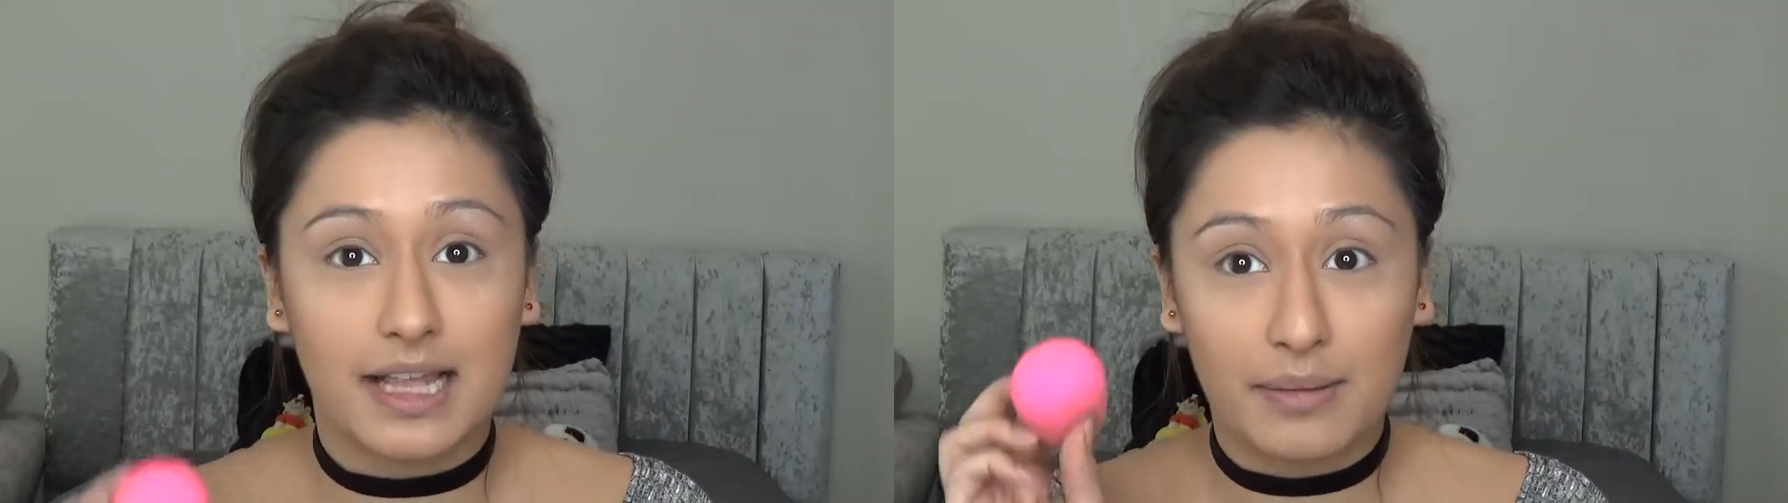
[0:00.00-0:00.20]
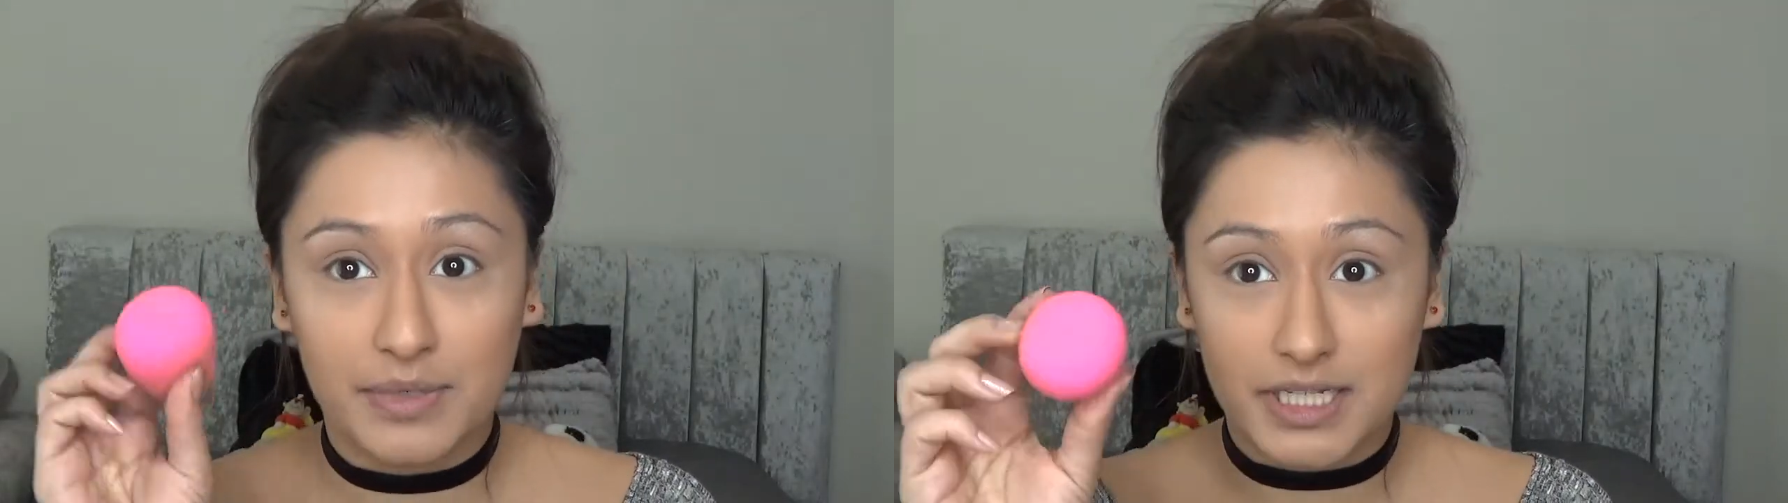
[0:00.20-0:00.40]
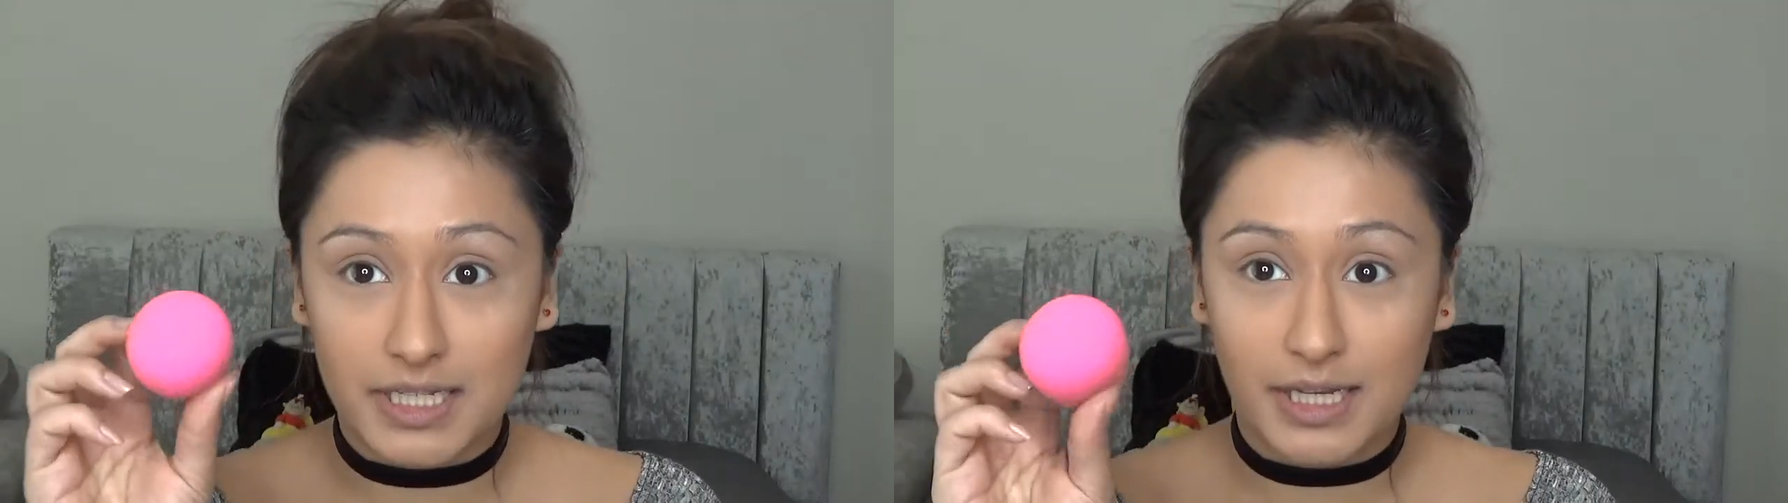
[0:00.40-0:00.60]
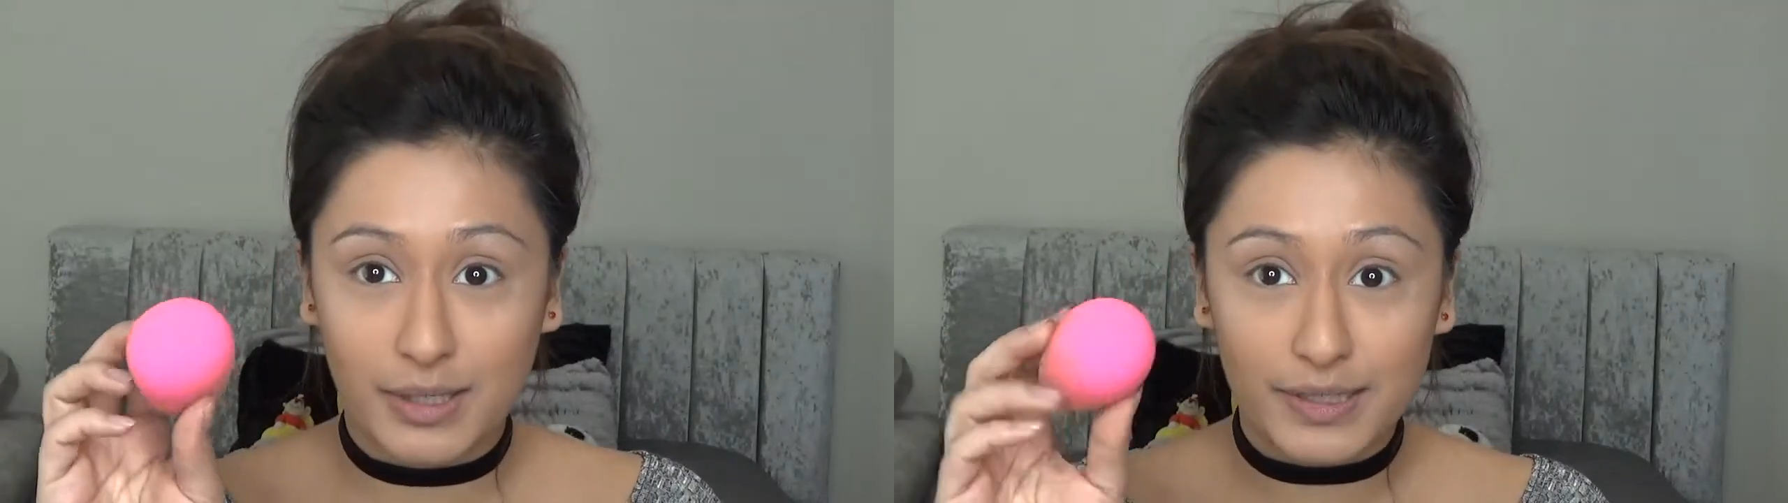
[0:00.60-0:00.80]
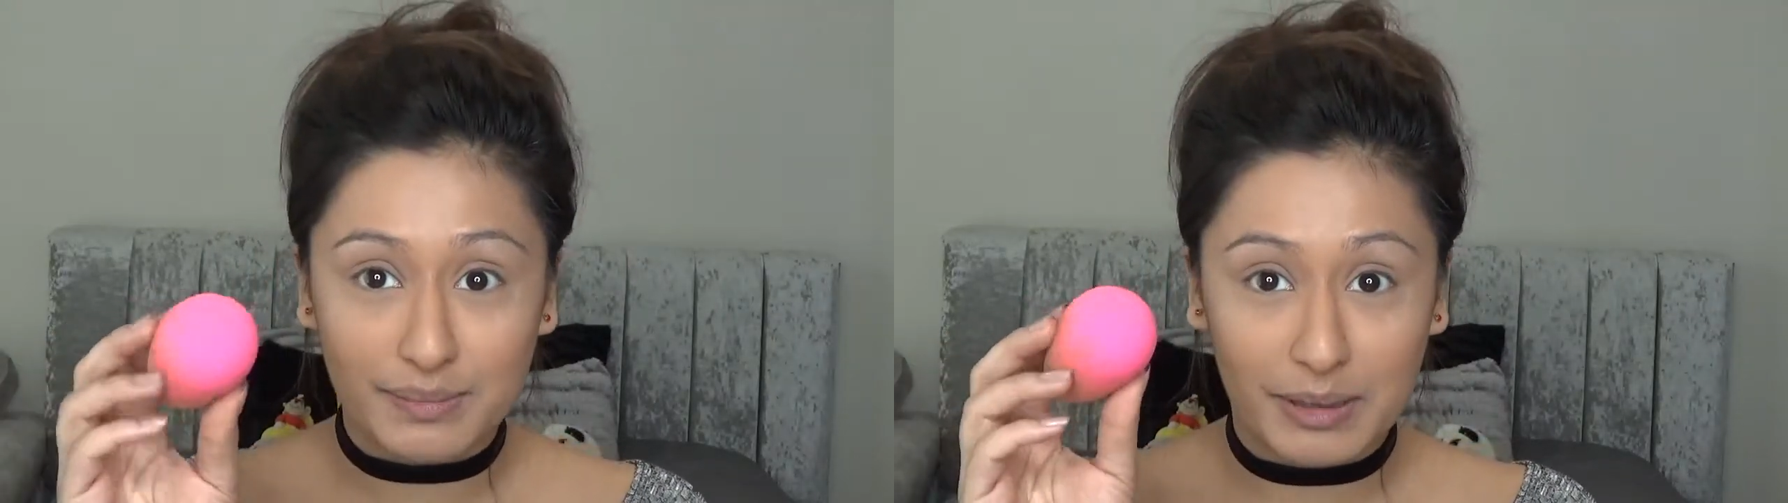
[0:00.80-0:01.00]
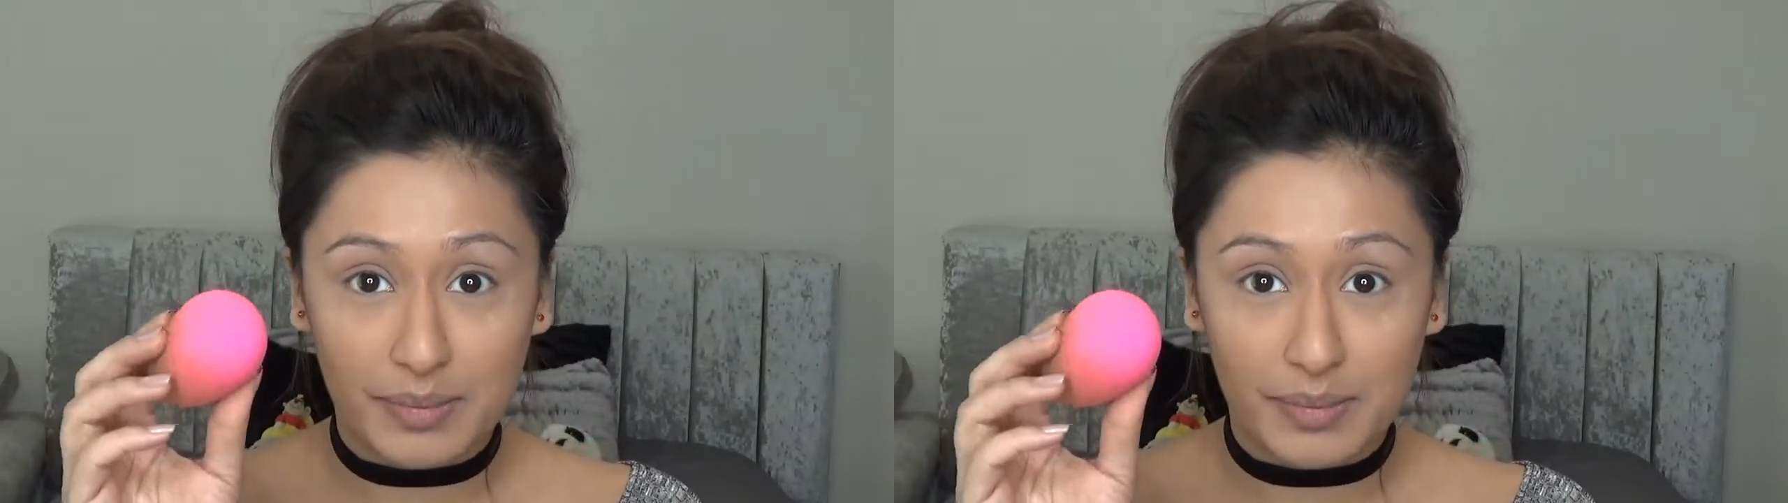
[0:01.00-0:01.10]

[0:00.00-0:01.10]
I'm just going to use my